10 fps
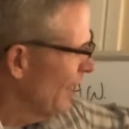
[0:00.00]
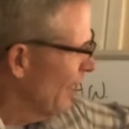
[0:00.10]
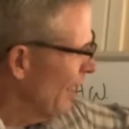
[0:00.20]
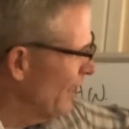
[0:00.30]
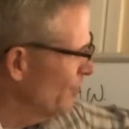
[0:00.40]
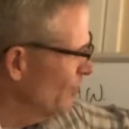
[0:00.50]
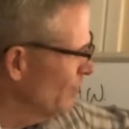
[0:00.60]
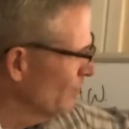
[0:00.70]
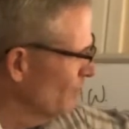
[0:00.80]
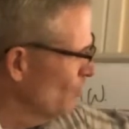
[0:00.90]
and you're
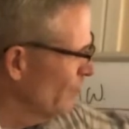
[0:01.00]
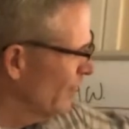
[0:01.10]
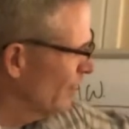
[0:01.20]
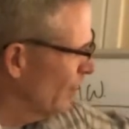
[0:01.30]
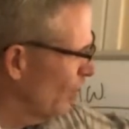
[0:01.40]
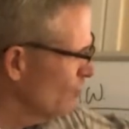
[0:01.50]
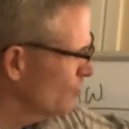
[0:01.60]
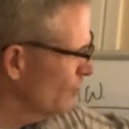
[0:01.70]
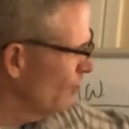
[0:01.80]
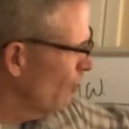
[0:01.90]
either moving it
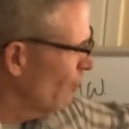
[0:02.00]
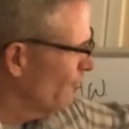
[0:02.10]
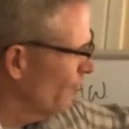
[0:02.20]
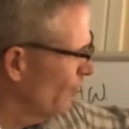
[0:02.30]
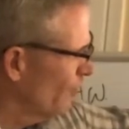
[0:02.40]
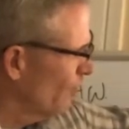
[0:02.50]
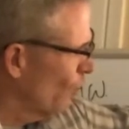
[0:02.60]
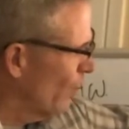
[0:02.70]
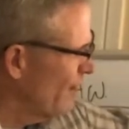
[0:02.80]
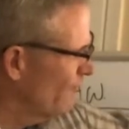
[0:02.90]
closer or further
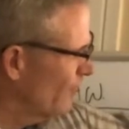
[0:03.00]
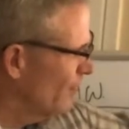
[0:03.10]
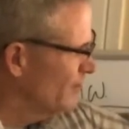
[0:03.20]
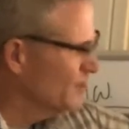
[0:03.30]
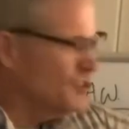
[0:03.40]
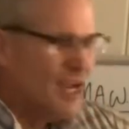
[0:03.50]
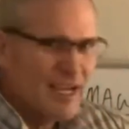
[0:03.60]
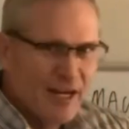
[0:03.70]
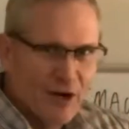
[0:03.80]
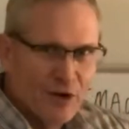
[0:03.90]
away from the
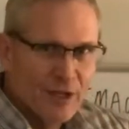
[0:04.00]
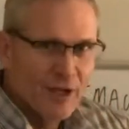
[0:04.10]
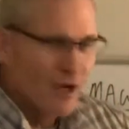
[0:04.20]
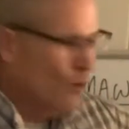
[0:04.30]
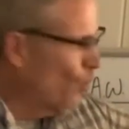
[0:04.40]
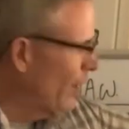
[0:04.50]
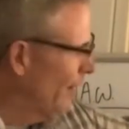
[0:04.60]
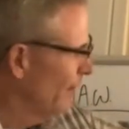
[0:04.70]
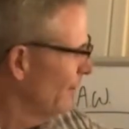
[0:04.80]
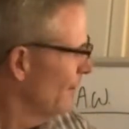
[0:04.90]
secondary wire.